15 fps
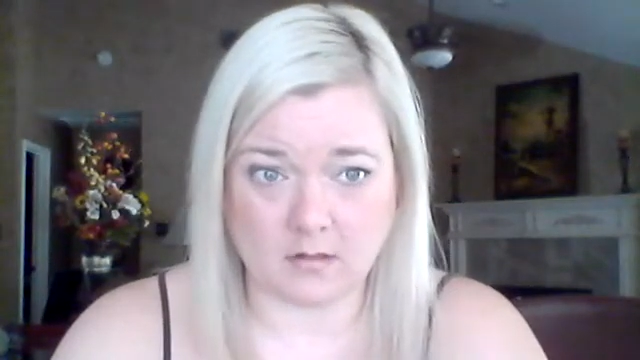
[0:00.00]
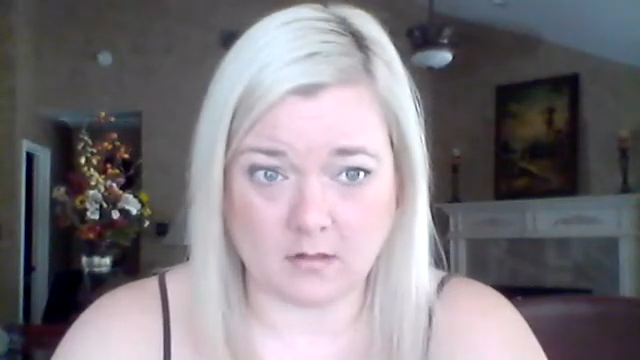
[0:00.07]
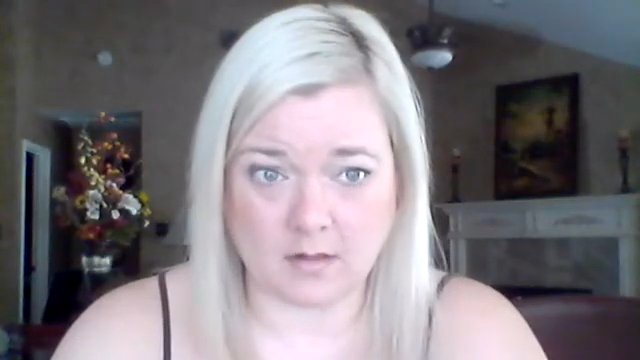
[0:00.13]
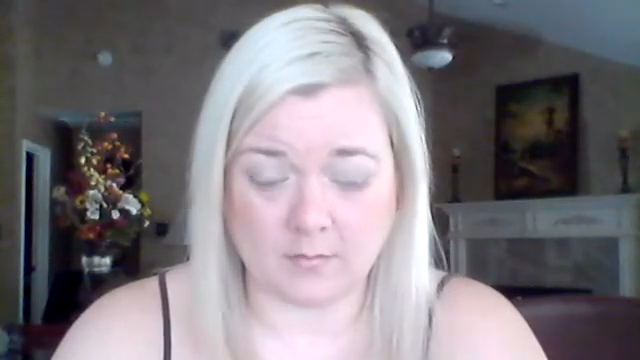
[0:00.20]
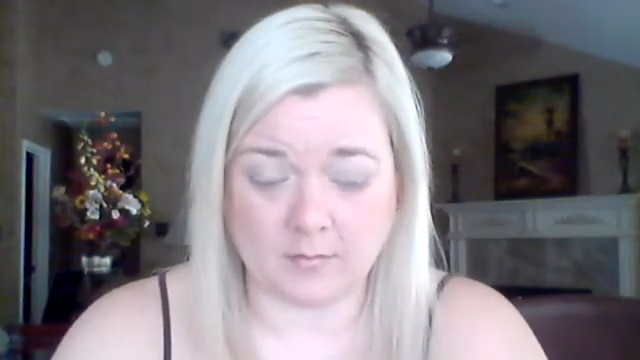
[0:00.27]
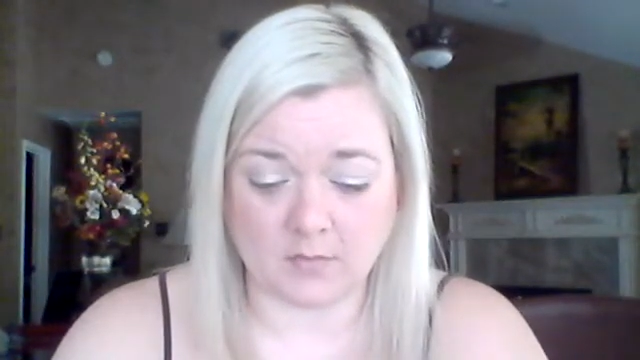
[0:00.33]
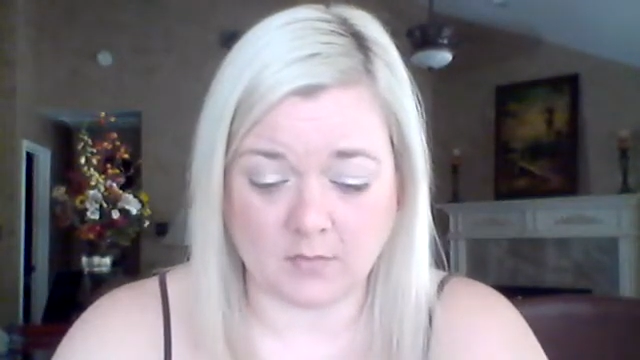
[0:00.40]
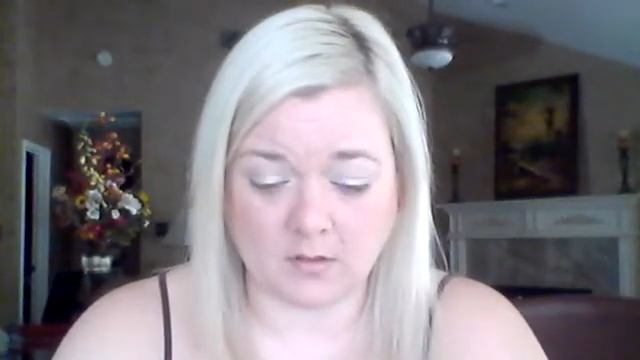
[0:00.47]

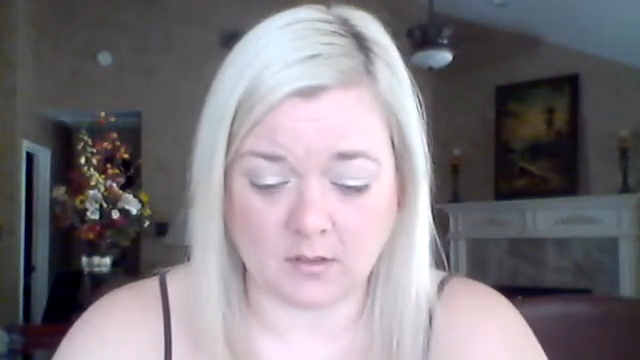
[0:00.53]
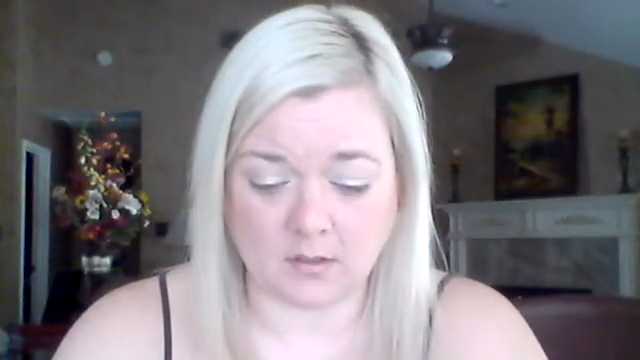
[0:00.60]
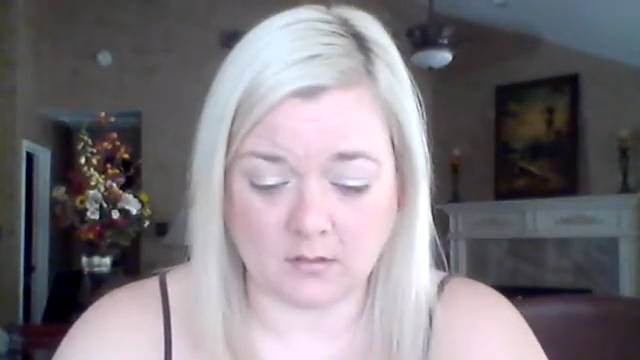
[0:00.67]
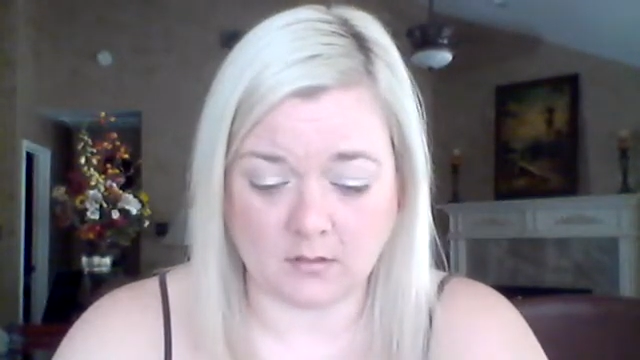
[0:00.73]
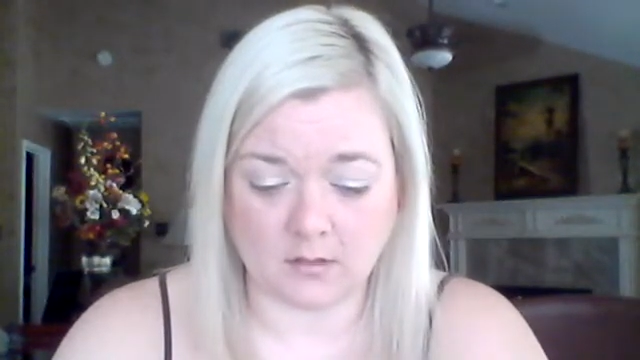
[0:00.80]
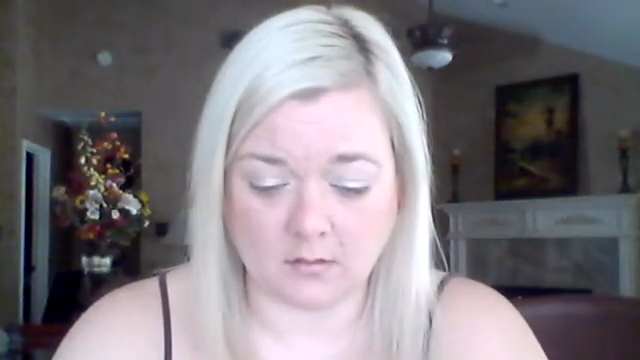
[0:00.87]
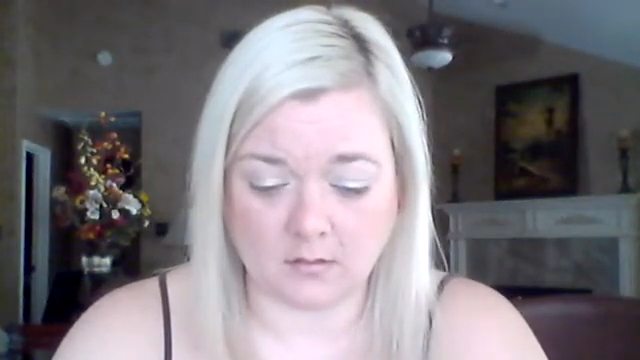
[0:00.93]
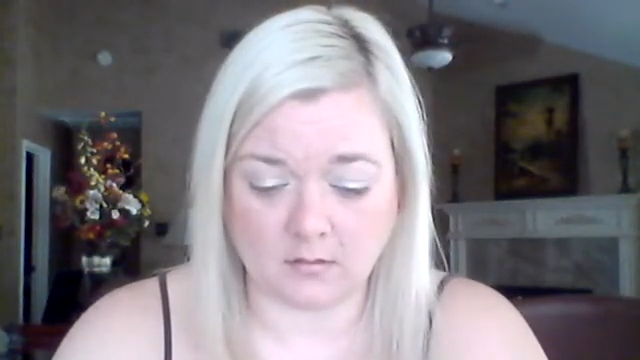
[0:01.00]
I'm looking
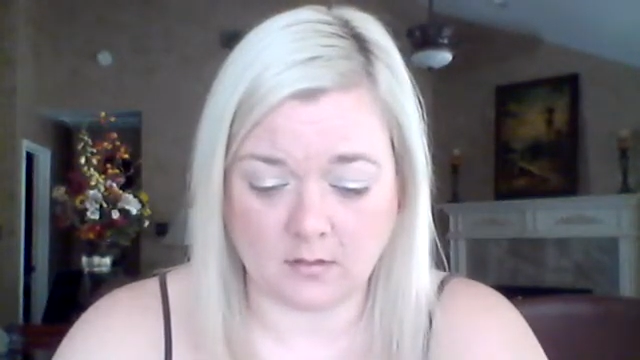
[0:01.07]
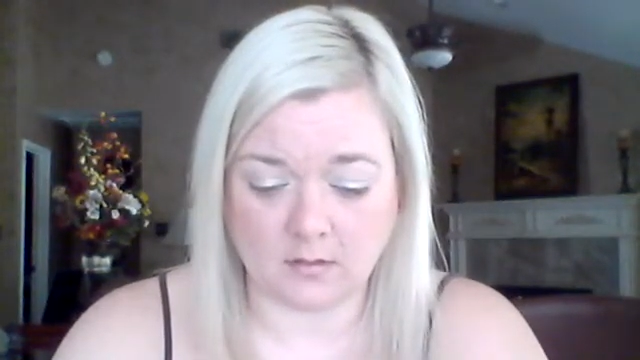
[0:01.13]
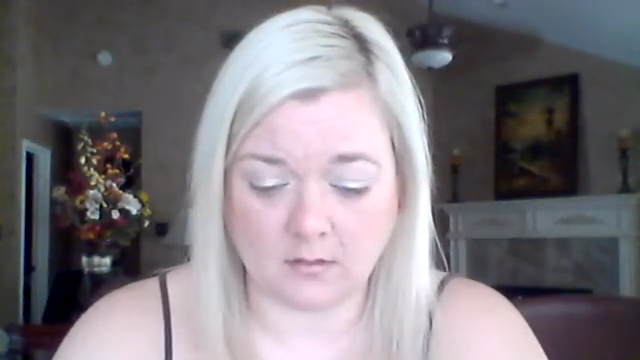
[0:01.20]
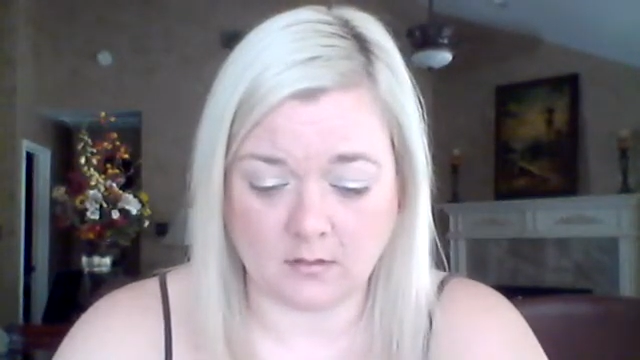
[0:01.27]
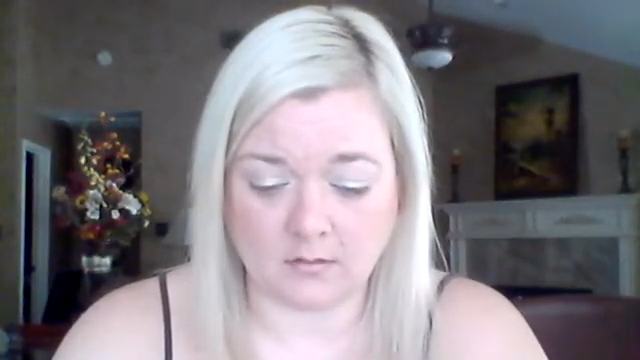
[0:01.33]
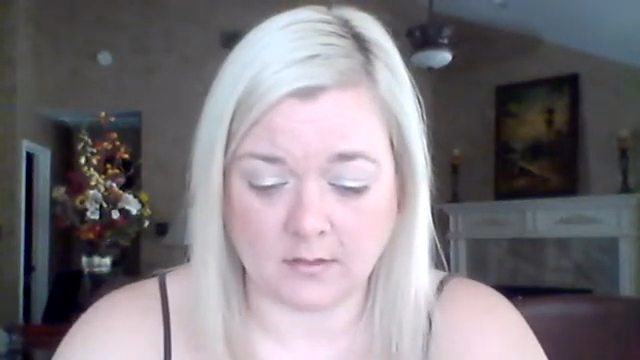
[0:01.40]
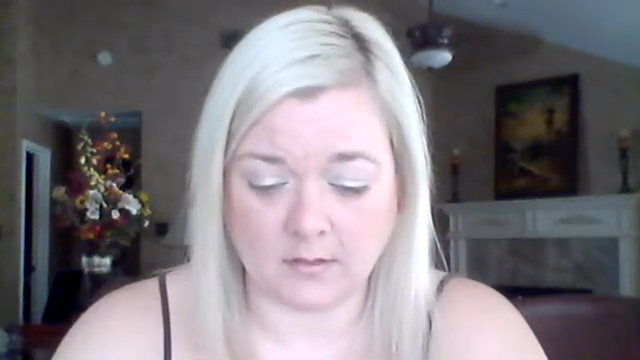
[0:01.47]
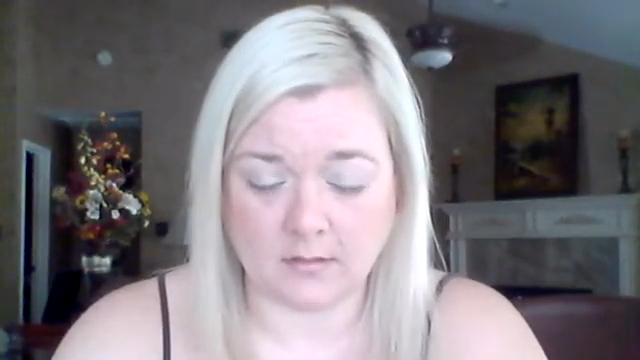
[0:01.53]
like on the
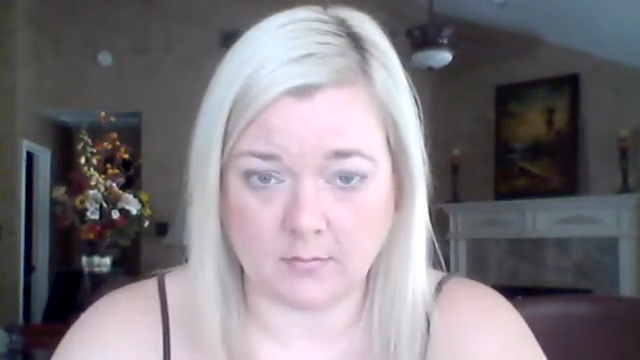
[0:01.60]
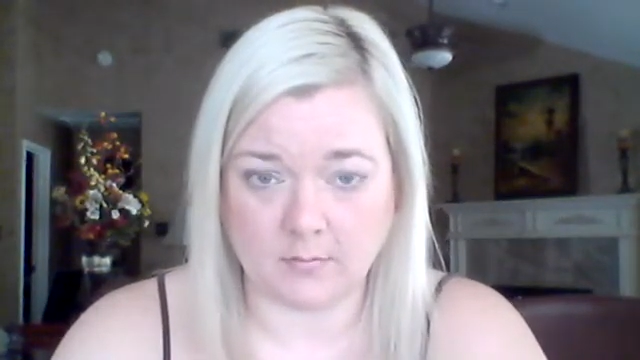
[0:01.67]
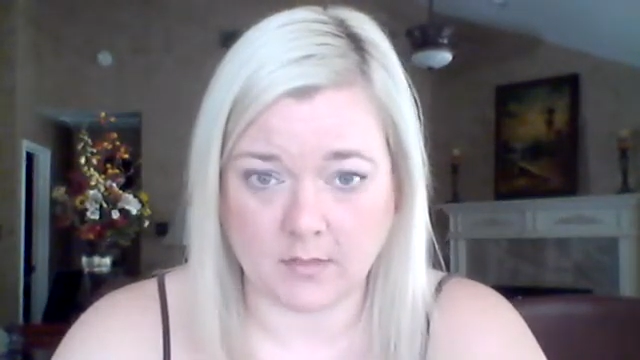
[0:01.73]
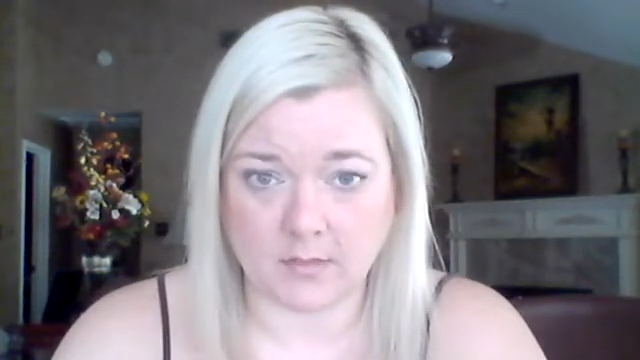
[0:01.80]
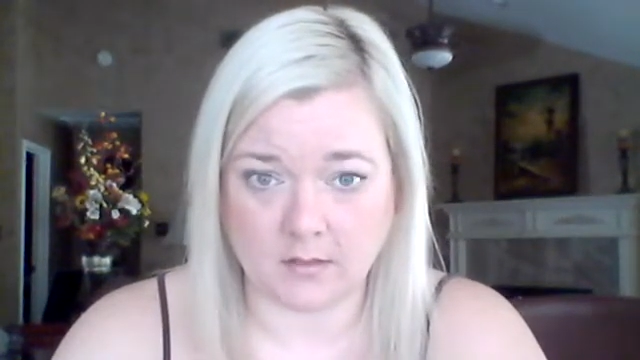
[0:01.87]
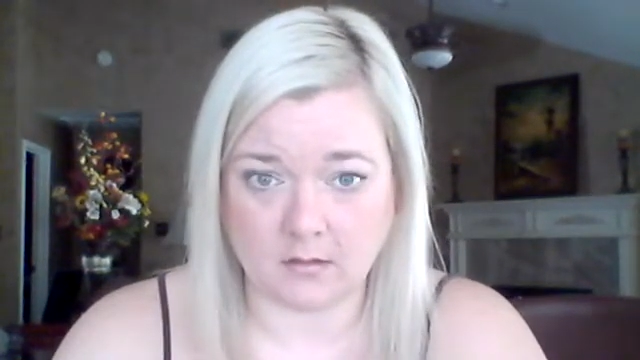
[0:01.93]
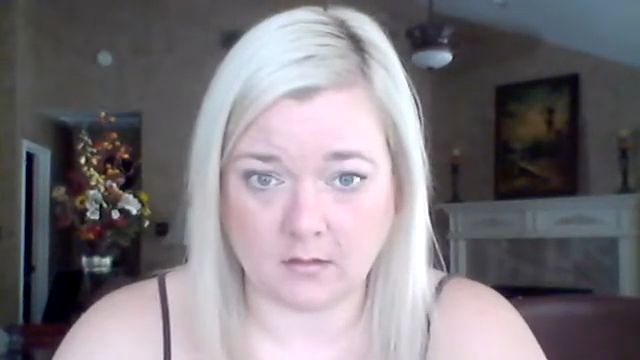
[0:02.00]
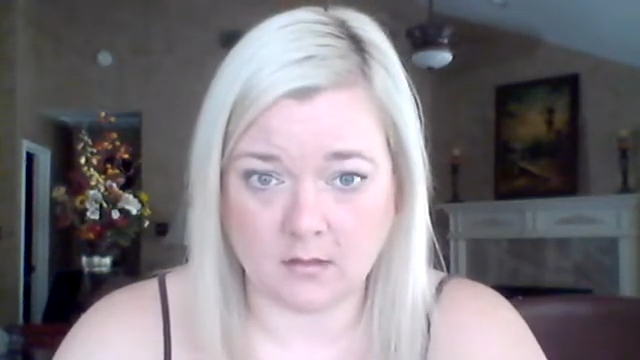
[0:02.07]
other end,
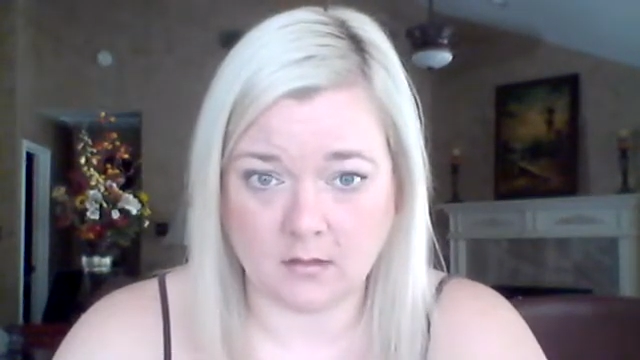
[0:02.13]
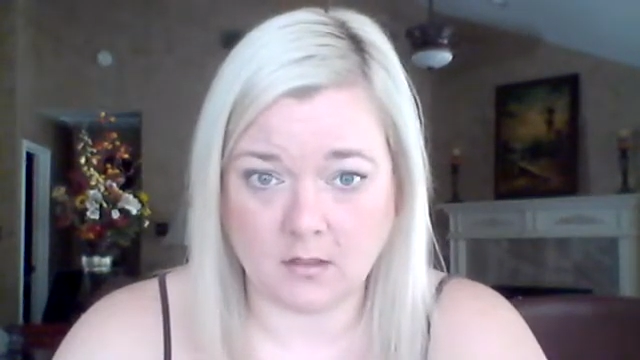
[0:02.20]
but